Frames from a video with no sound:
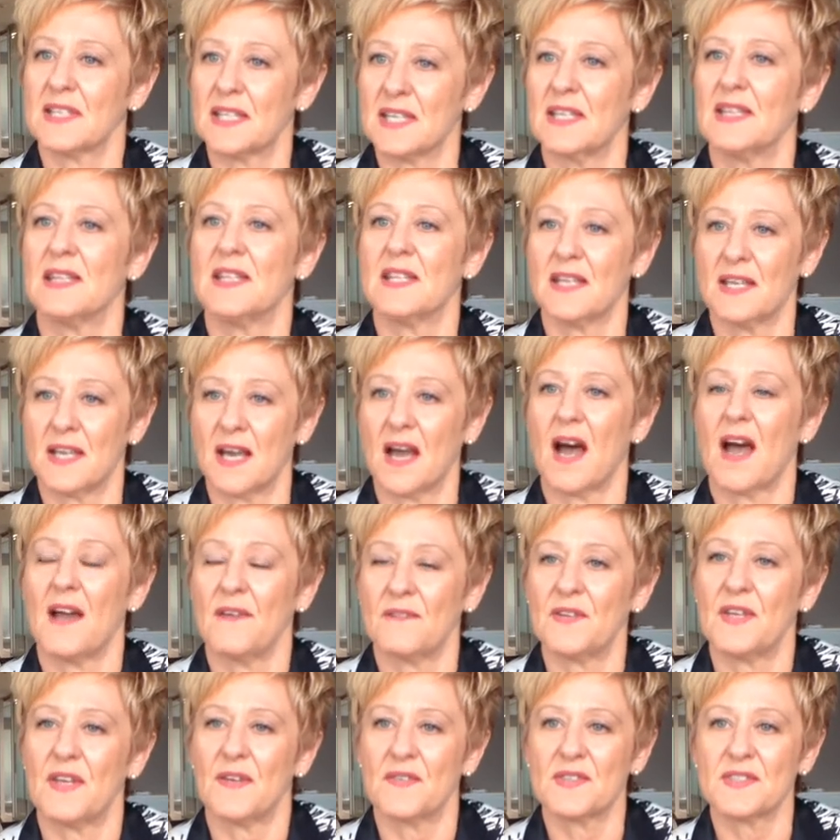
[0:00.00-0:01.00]
in the
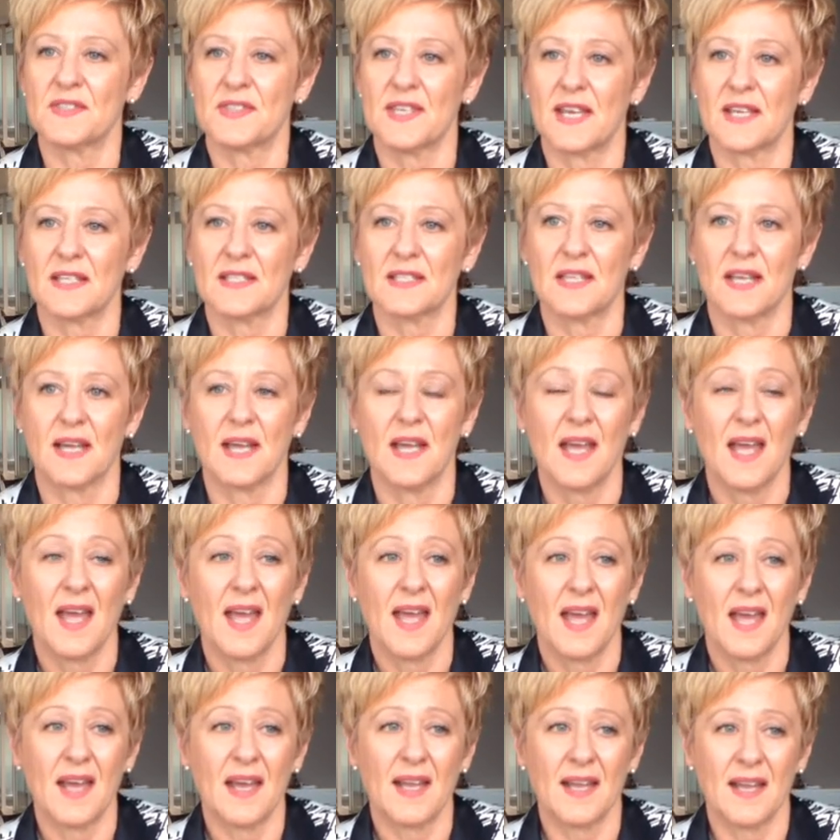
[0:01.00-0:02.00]
IVF sector.
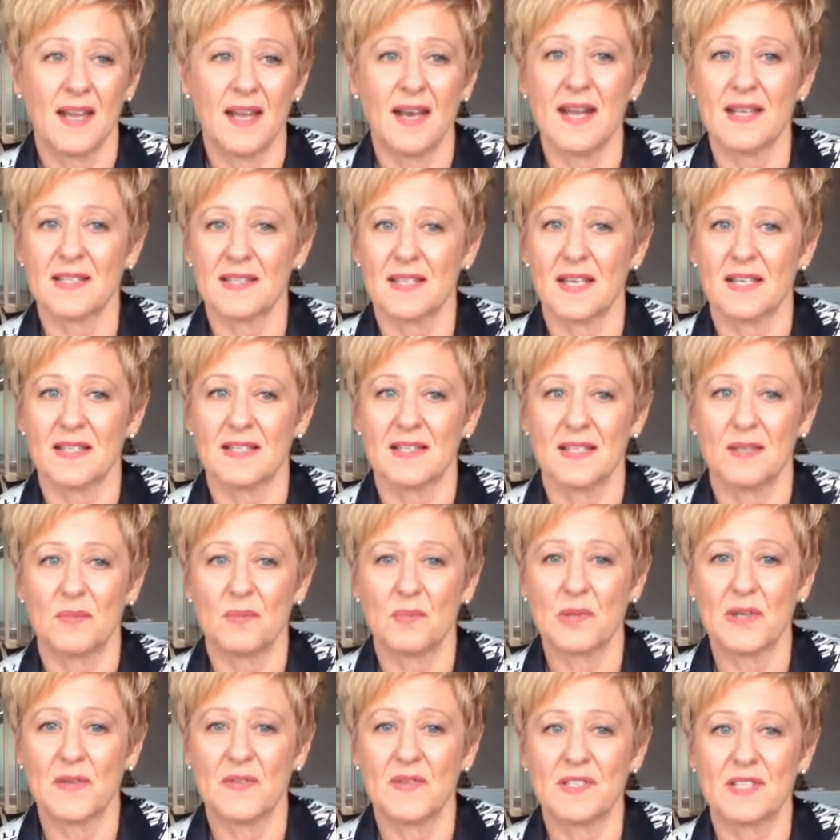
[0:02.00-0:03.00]
And as I
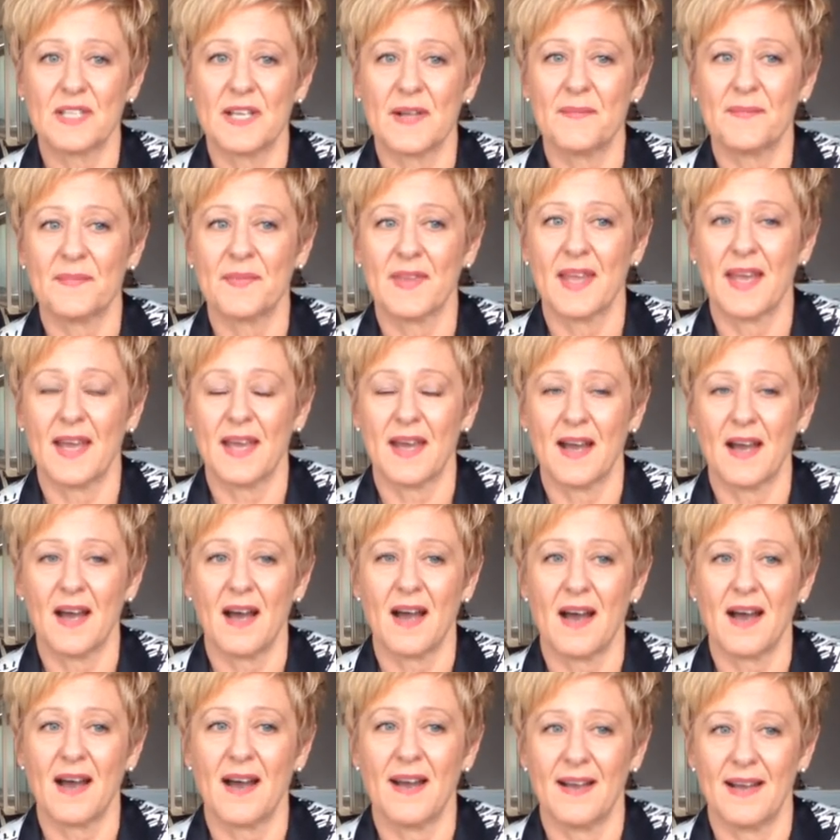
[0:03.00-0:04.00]
said previously,
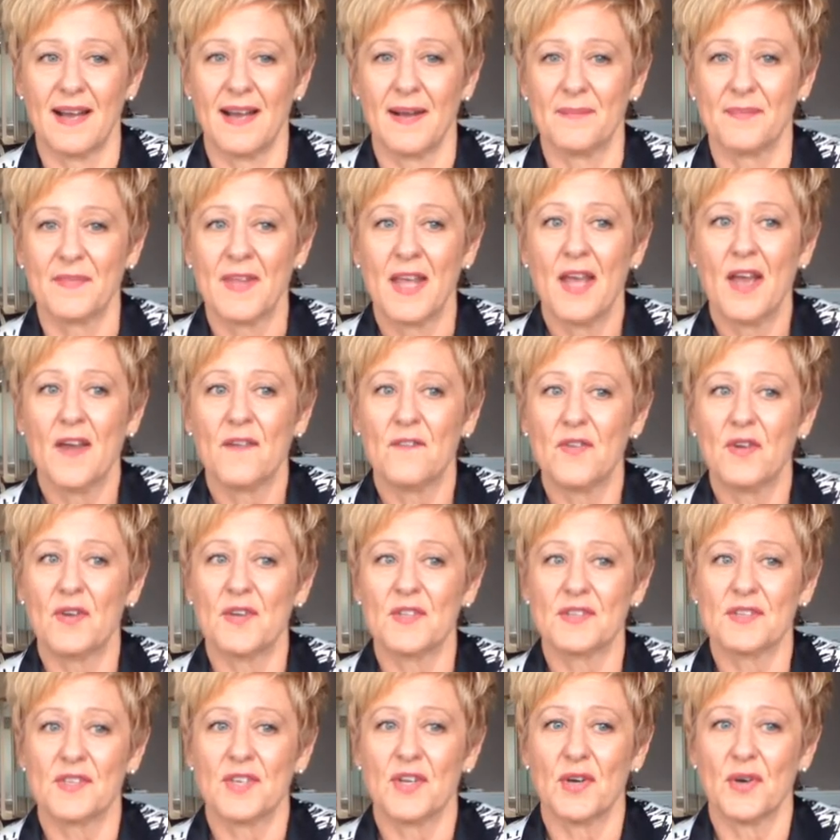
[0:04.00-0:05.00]

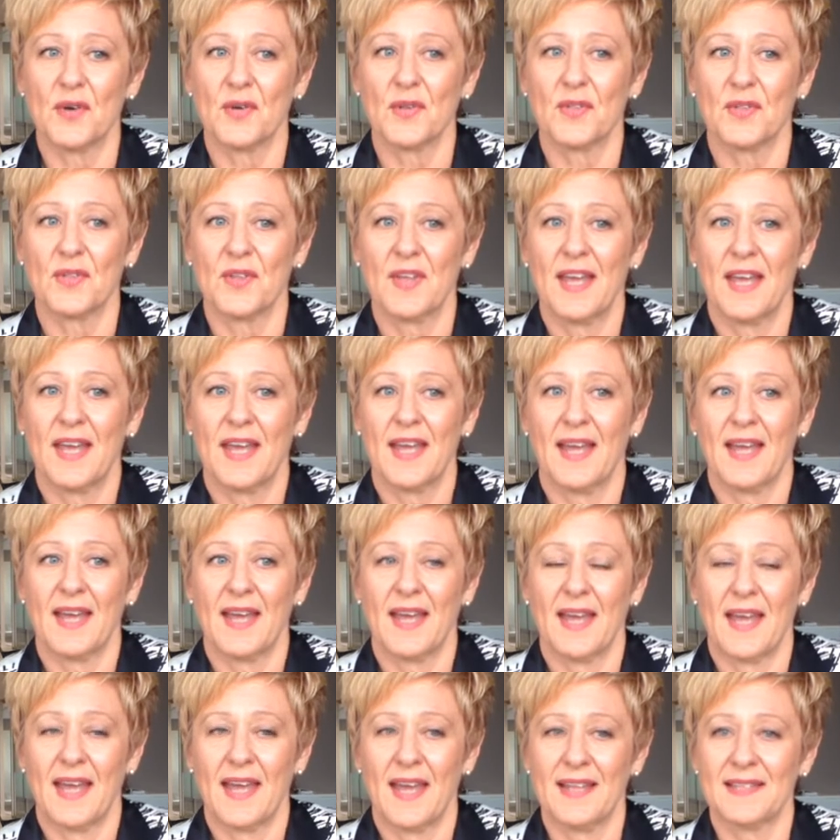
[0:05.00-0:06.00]
Virtus Health
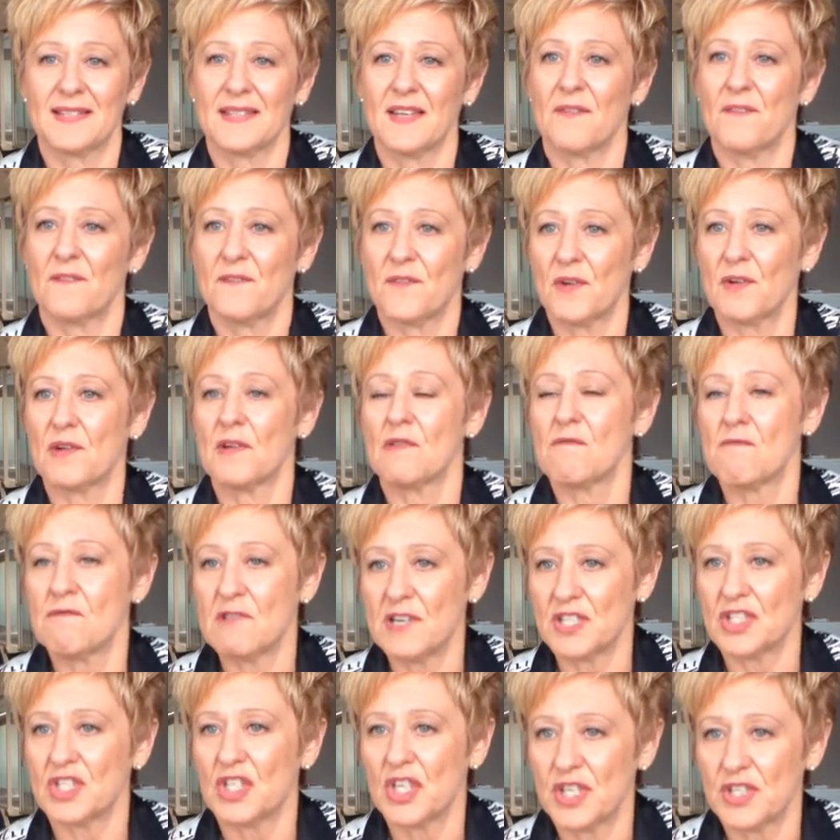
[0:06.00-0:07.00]
has a very
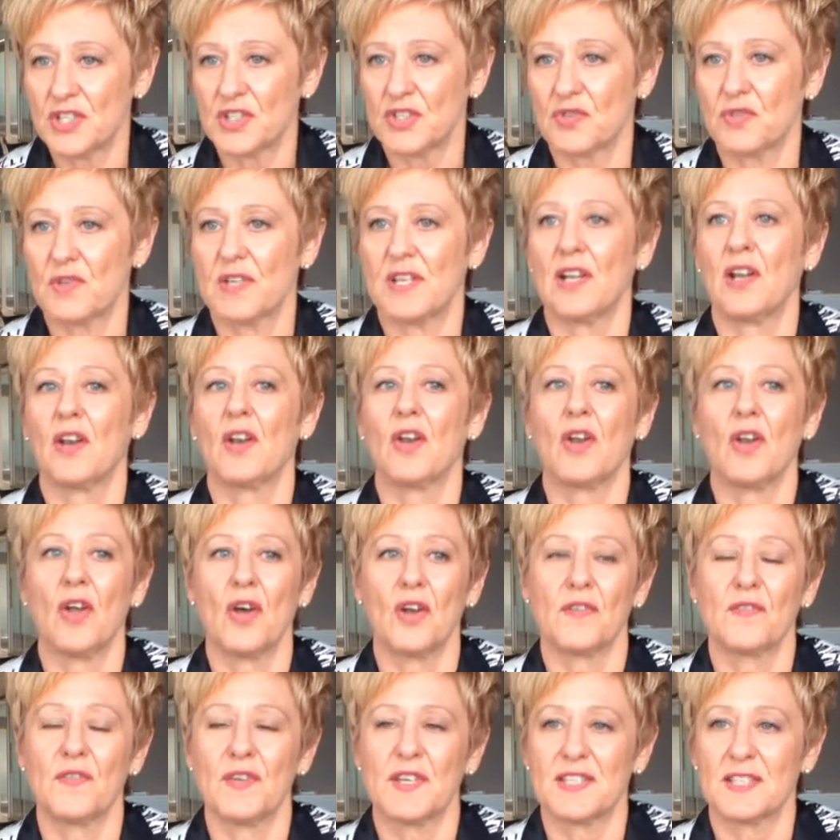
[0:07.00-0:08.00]
rich history and a
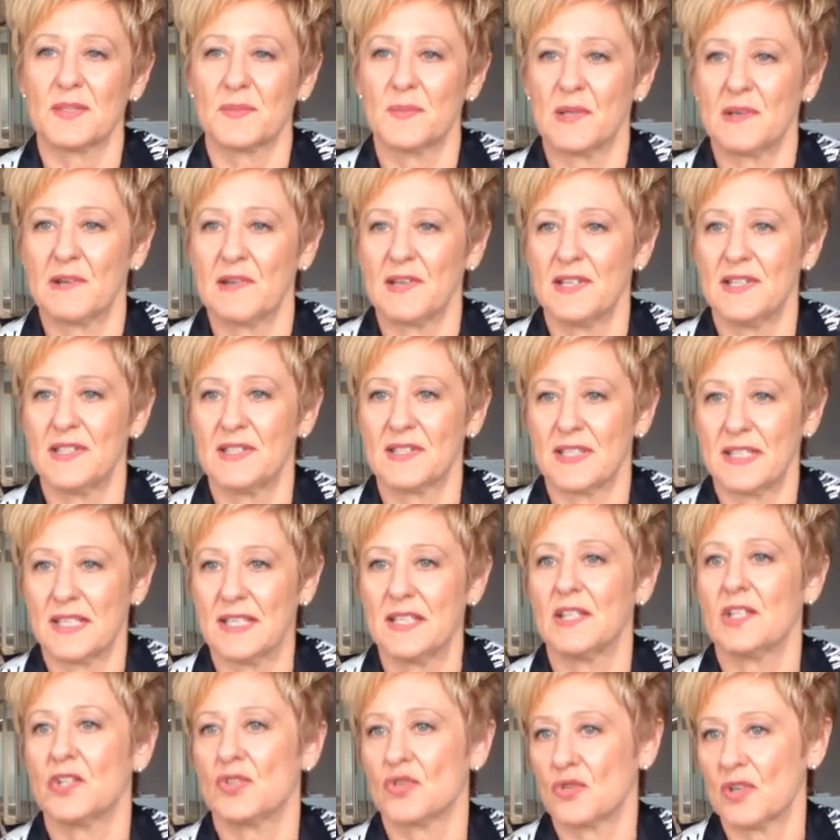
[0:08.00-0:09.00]
lot of experience
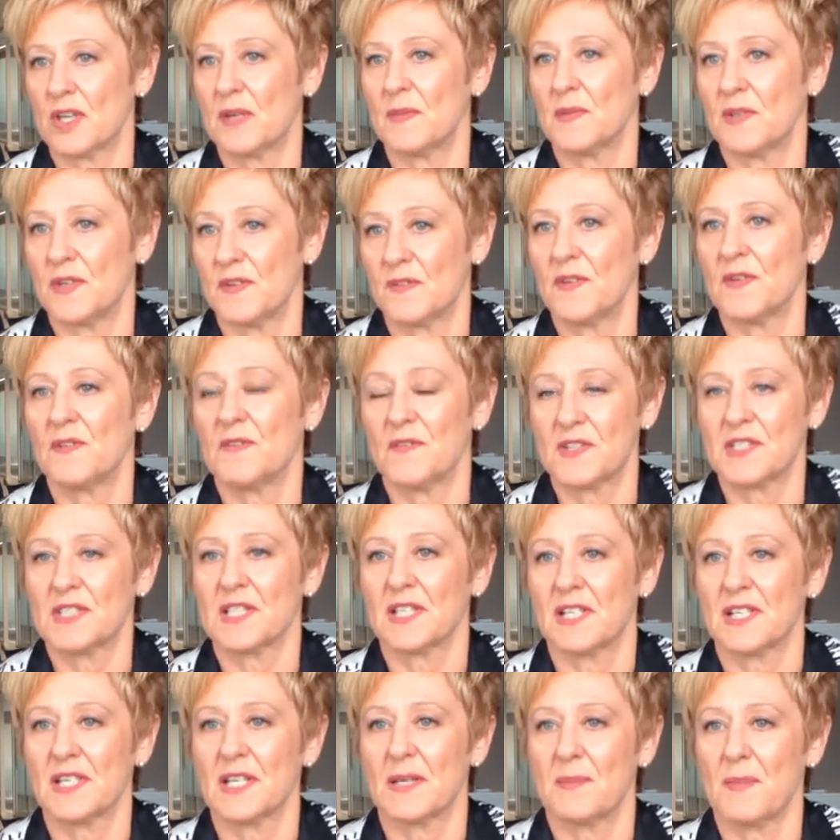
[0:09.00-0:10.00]
in the treatment of
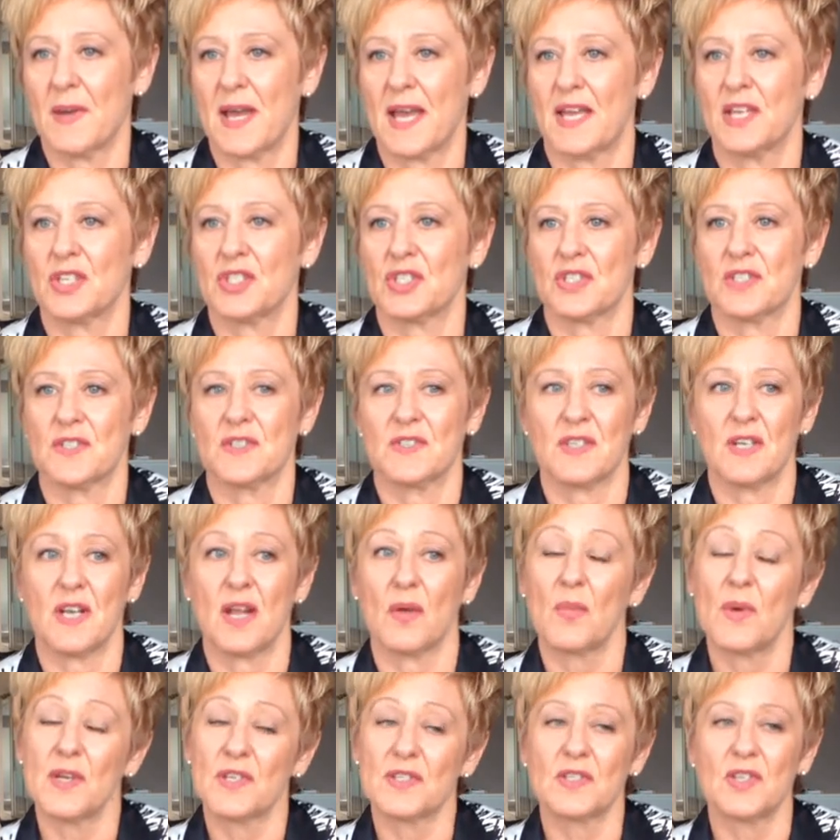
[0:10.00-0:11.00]
infertility patients.
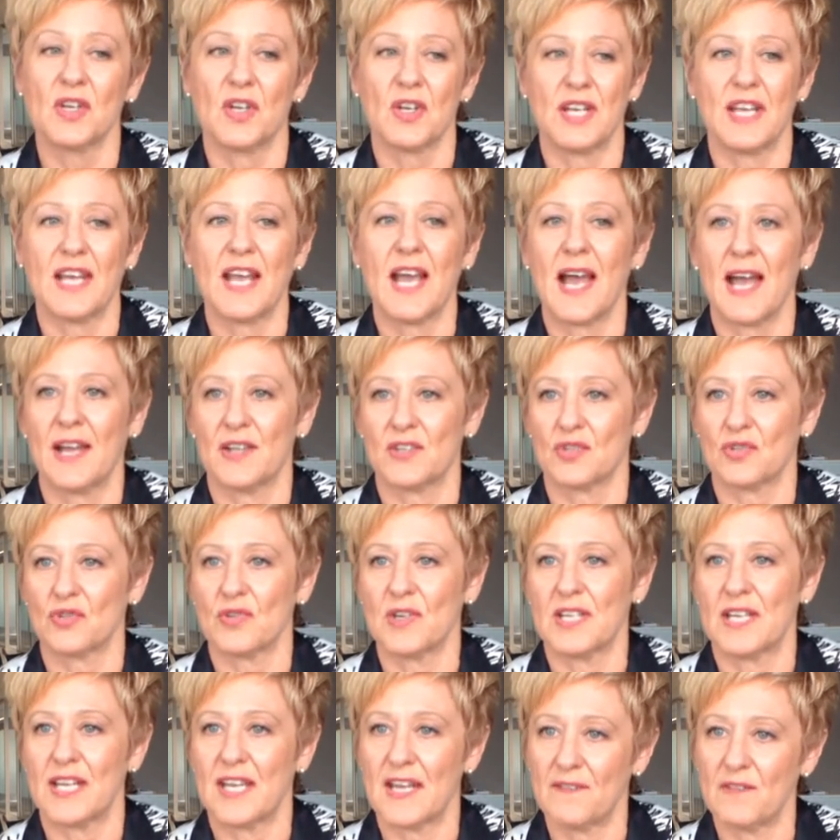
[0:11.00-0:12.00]
And we certainly can't
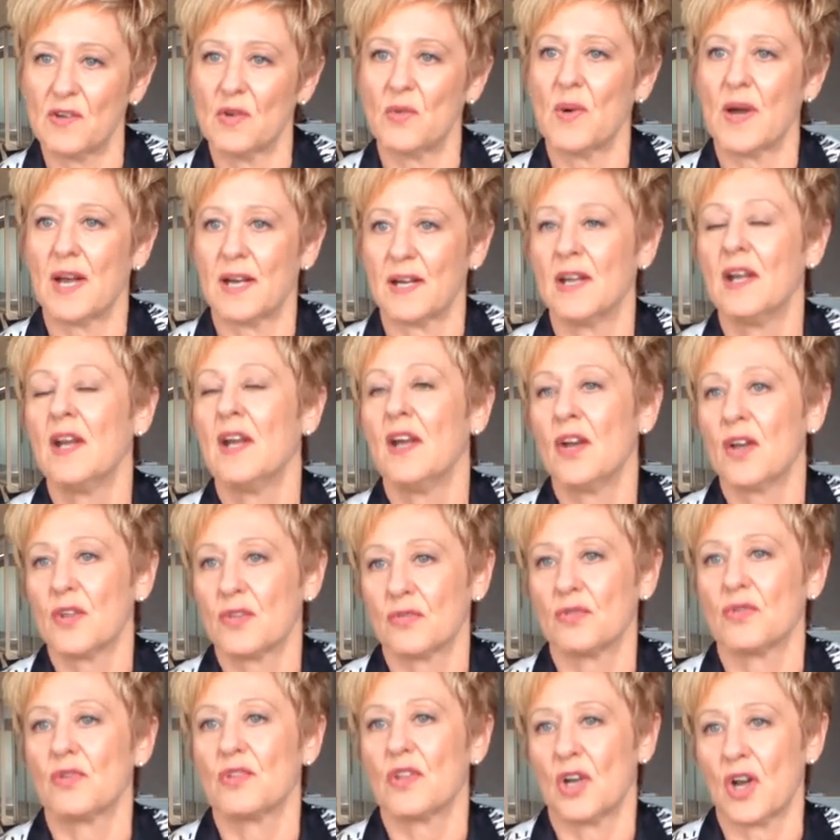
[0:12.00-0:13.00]
treat everyone
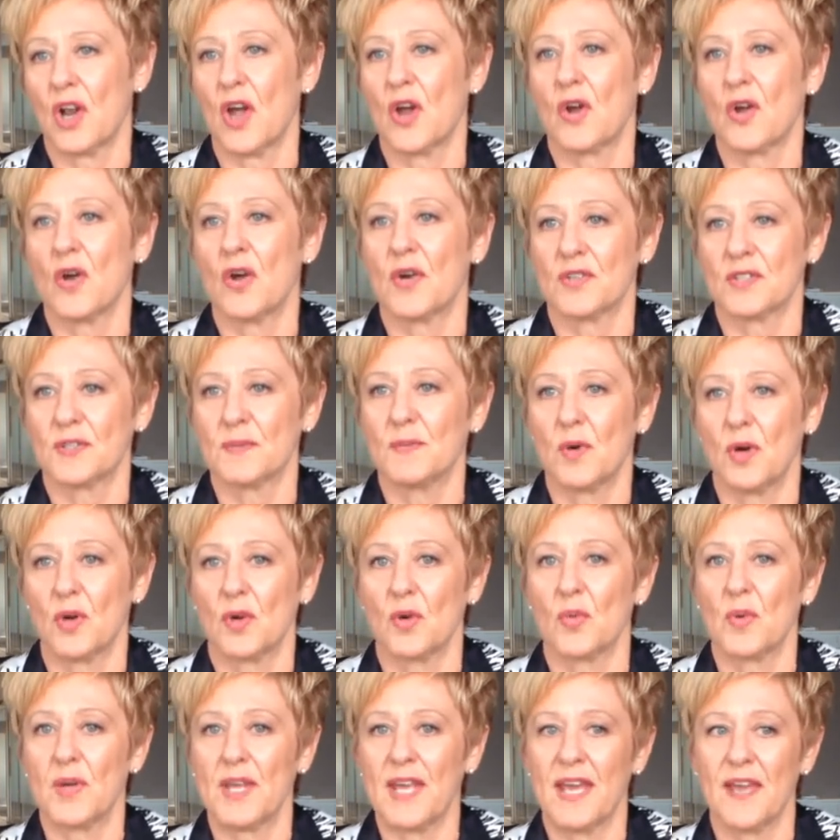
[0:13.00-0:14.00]
through the low-cost
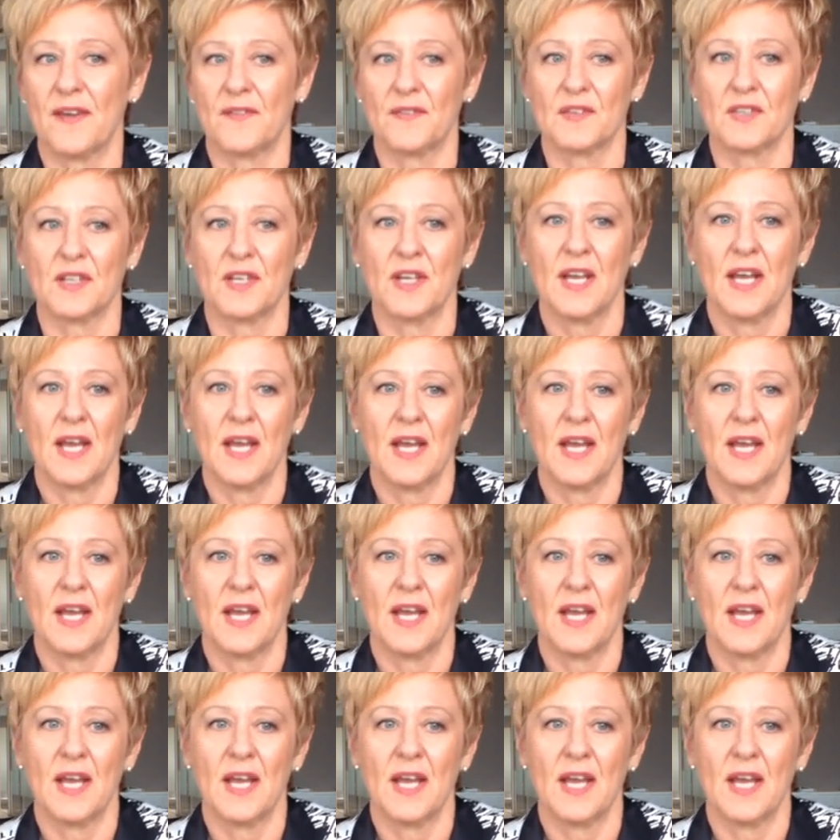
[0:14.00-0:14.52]
model. We have to